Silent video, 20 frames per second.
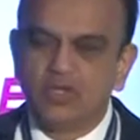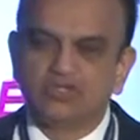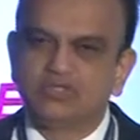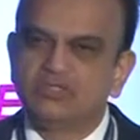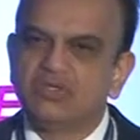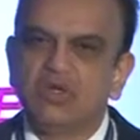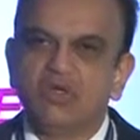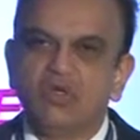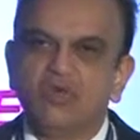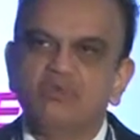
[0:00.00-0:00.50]

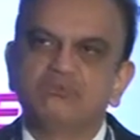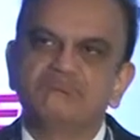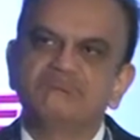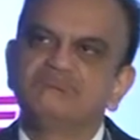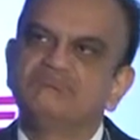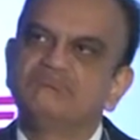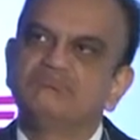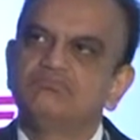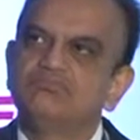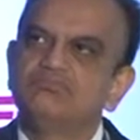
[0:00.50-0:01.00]
So,
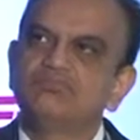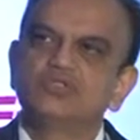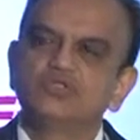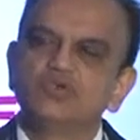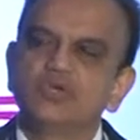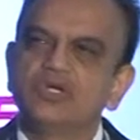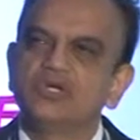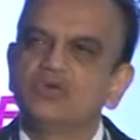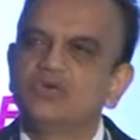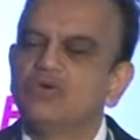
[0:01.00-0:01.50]

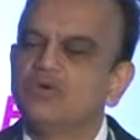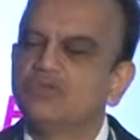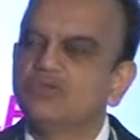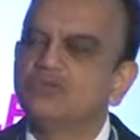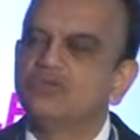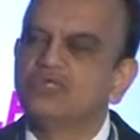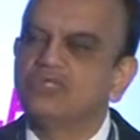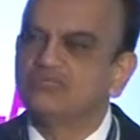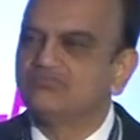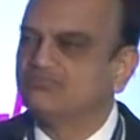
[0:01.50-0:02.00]
sure, you go
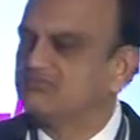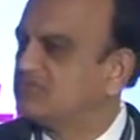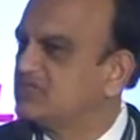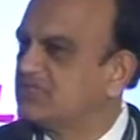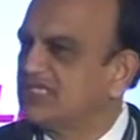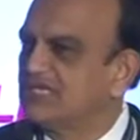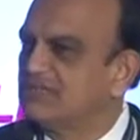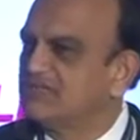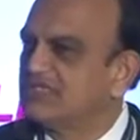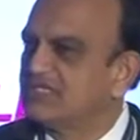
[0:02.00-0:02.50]
through a
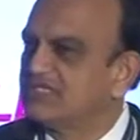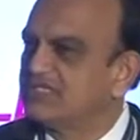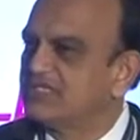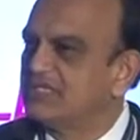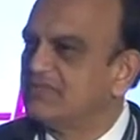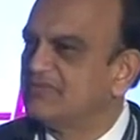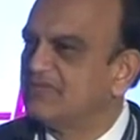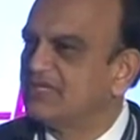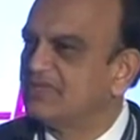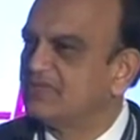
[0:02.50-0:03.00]
settlement
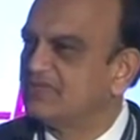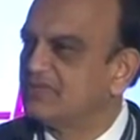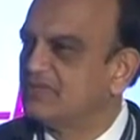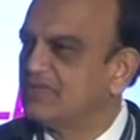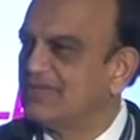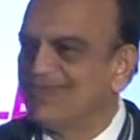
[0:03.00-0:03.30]
agreement,